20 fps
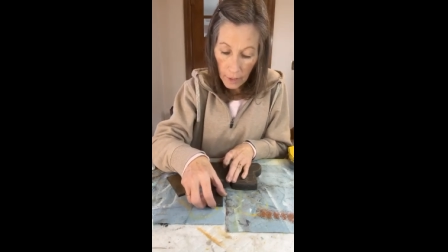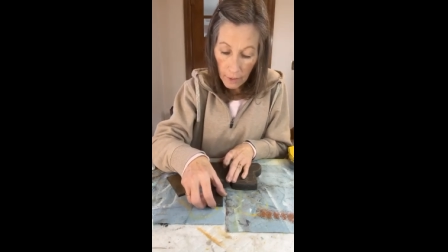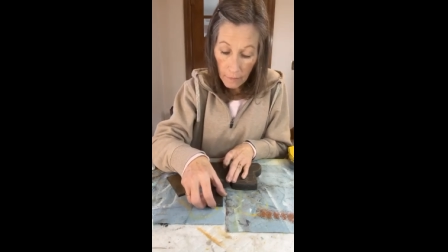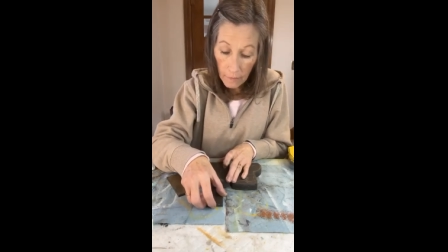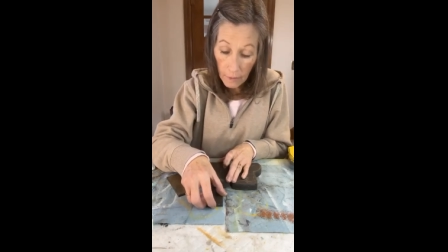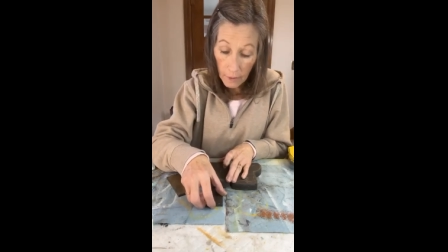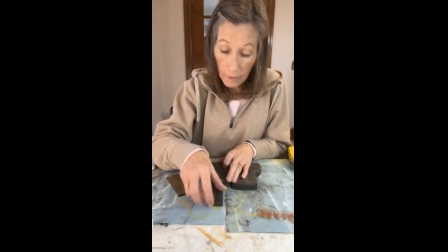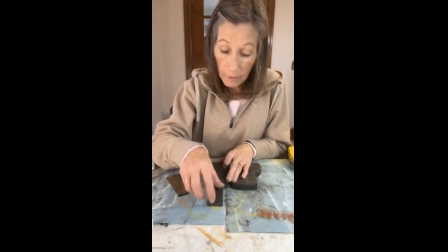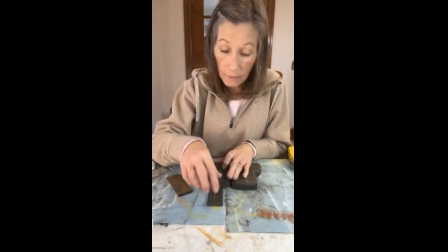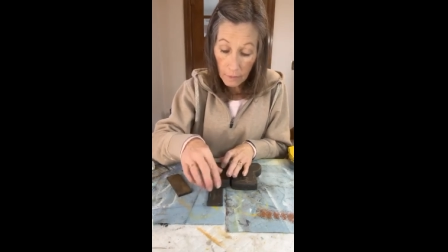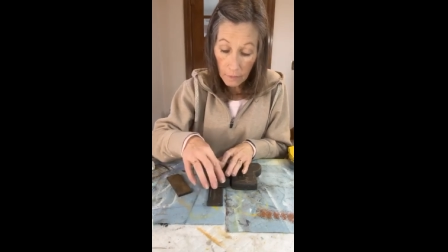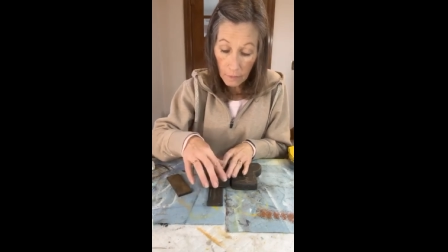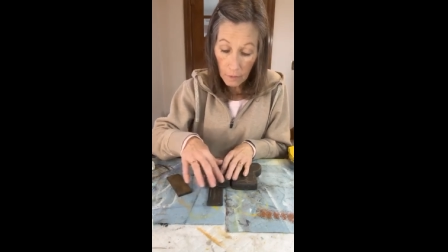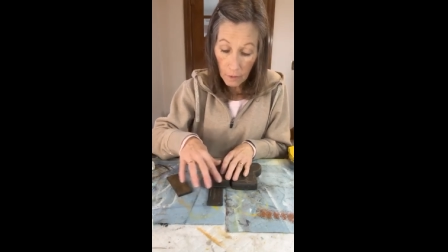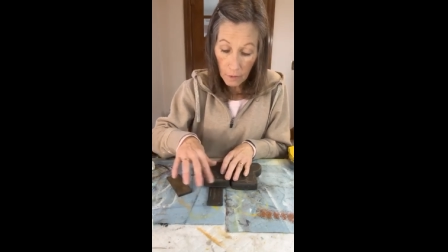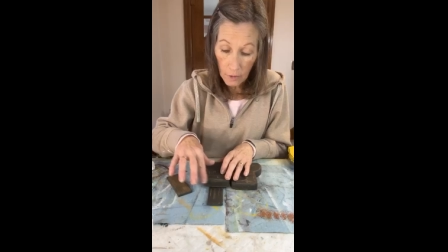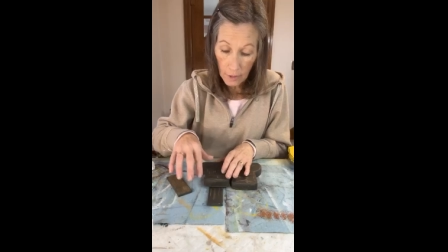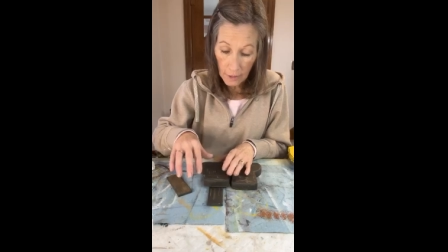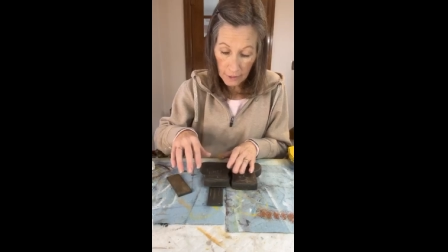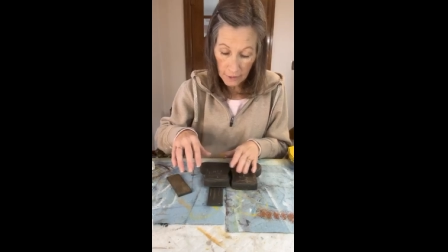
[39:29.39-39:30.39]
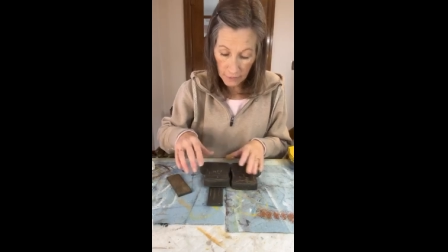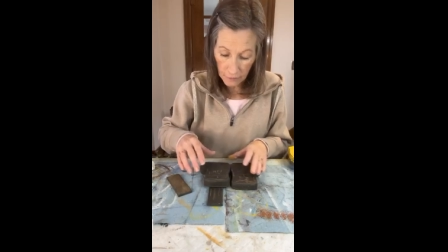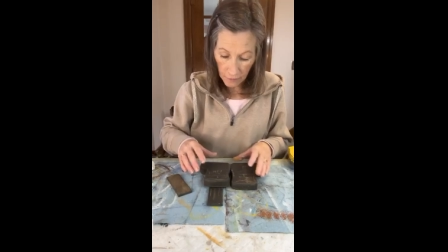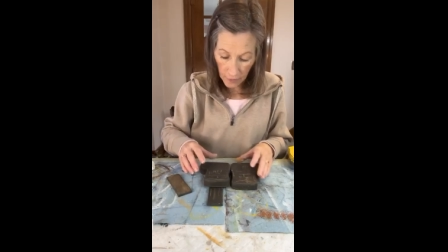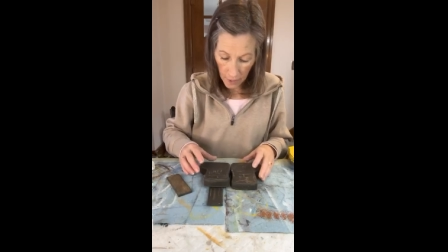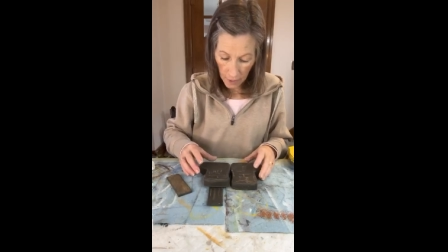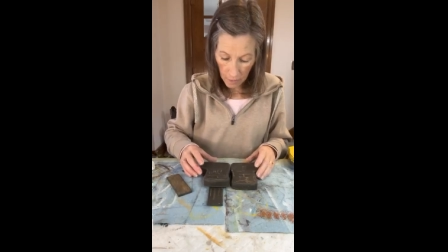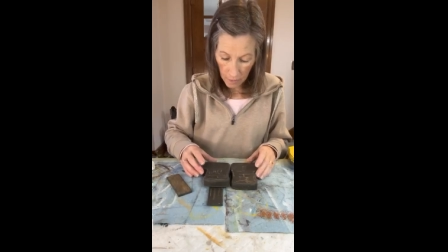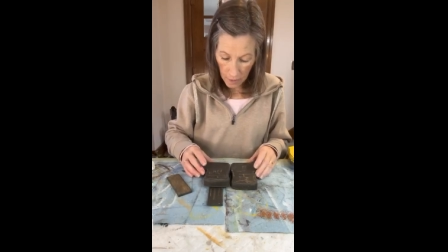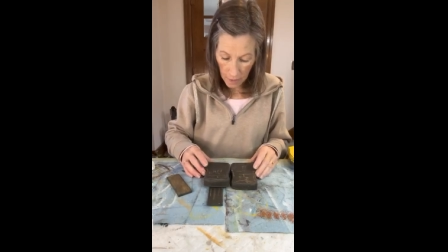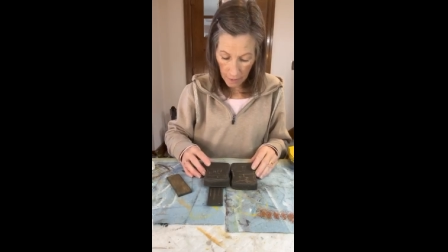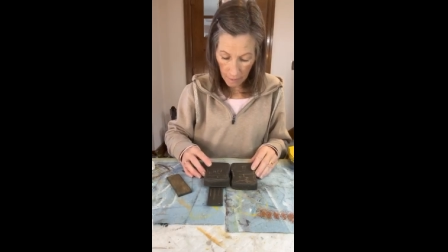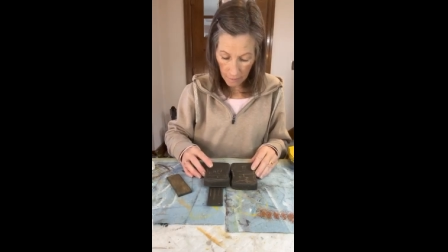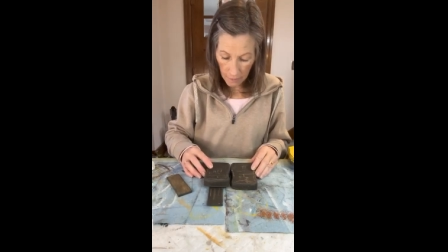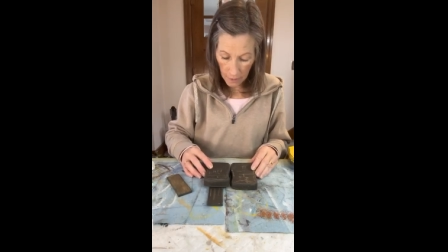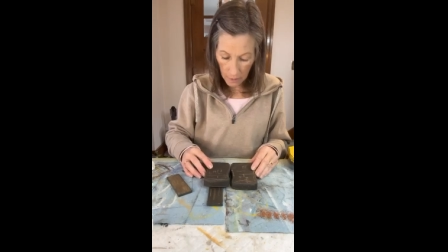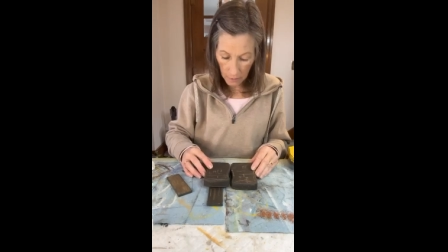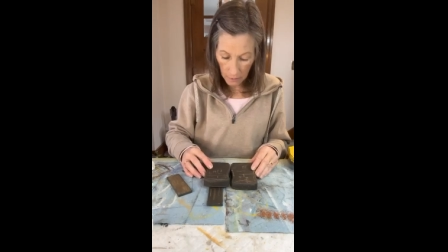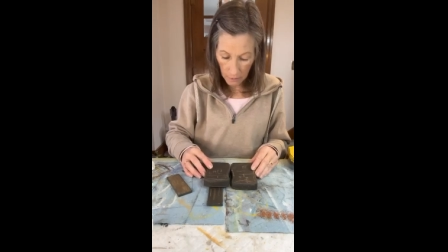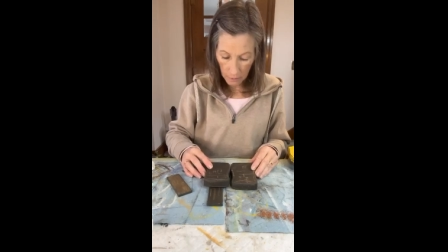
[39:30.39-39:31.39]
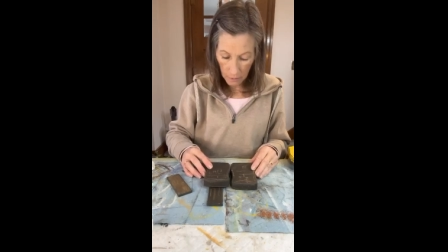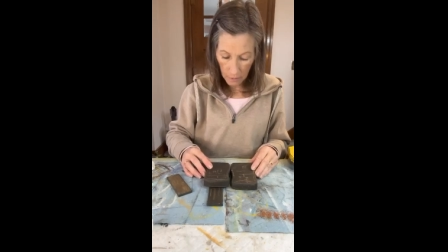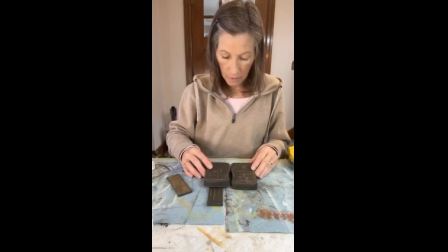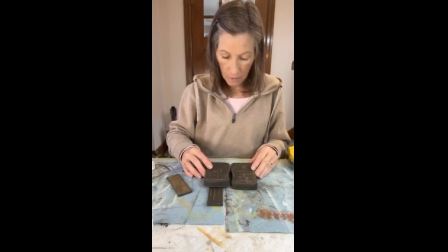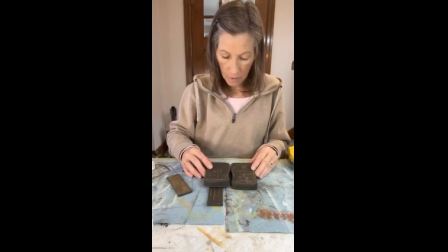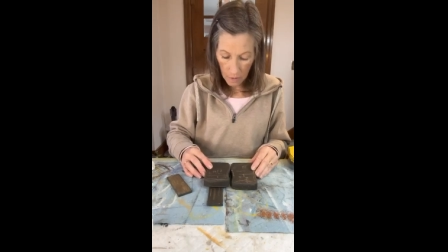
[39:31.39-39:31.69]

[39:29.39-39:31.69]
even, his feet are even,